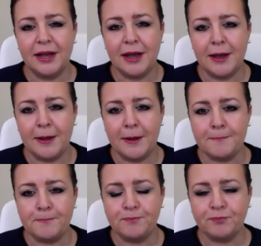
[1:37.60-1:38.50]

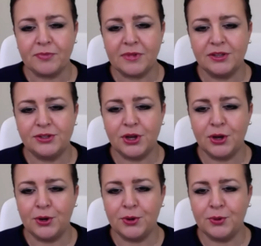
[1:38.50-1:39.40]
Um,
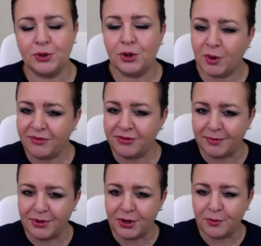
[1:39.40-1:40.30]
so you're one of
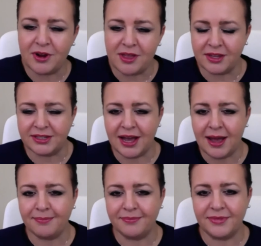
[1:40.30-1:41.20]
them. You're one of the
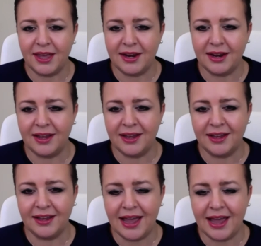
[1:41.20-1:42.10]
top that
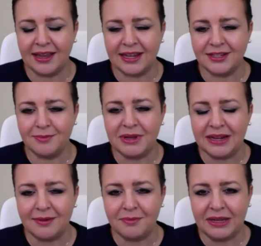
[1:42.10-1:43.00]
uh, I get to
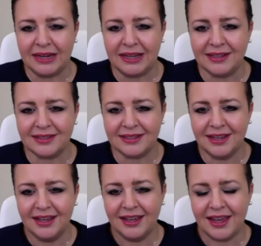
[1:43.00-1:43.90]
meet at meetings
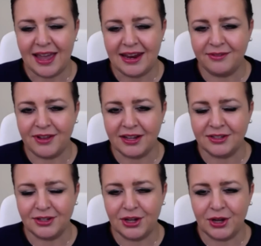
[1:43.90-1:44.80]
and have gotten
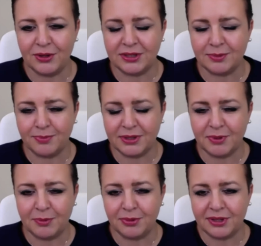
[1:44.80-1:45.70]
to know. It's it's
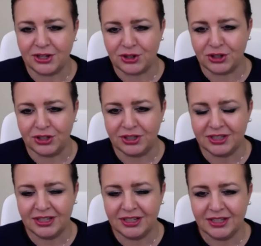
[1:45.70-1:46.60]
been a pleasure.
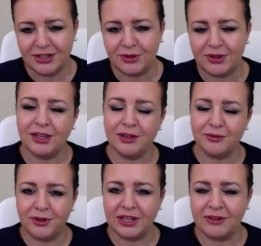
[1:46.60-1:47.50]
So thank you
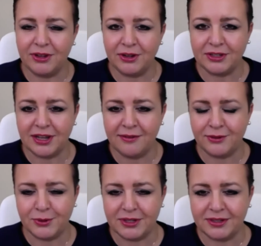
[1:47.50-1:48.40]
for giving your time
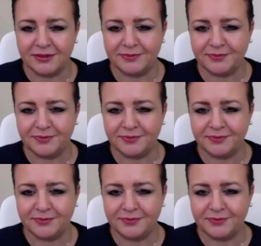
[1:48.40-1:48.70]
to us.